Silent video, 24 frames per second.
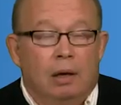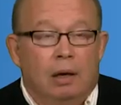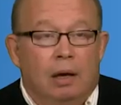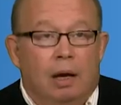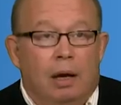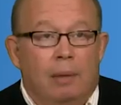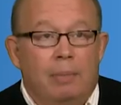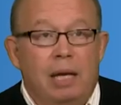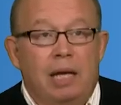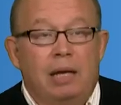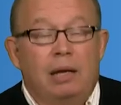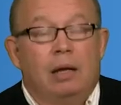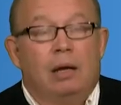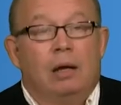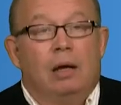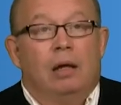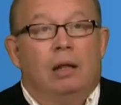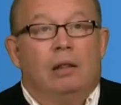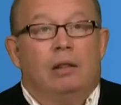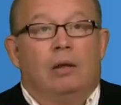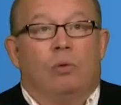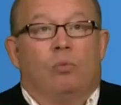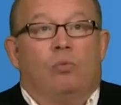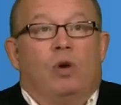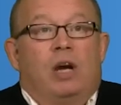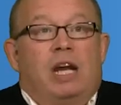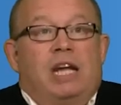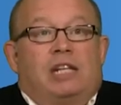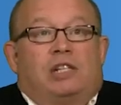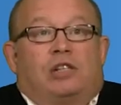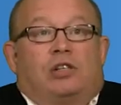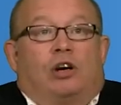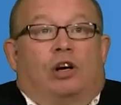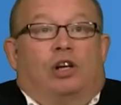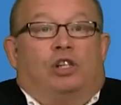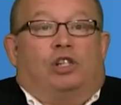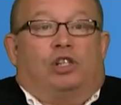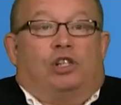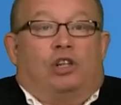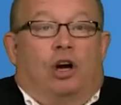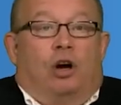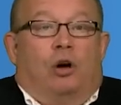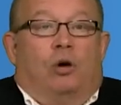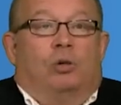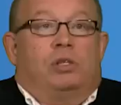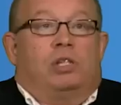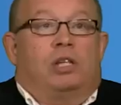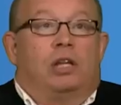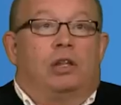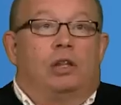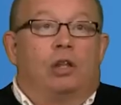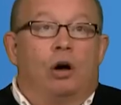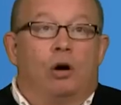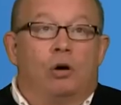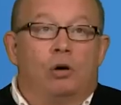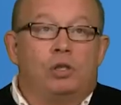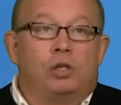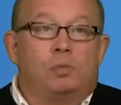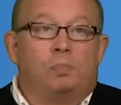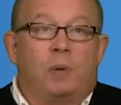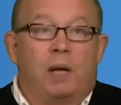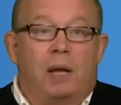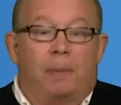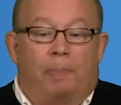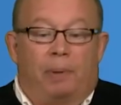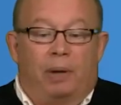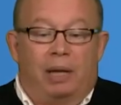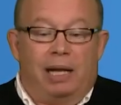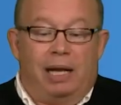I mean, the research shows that those people,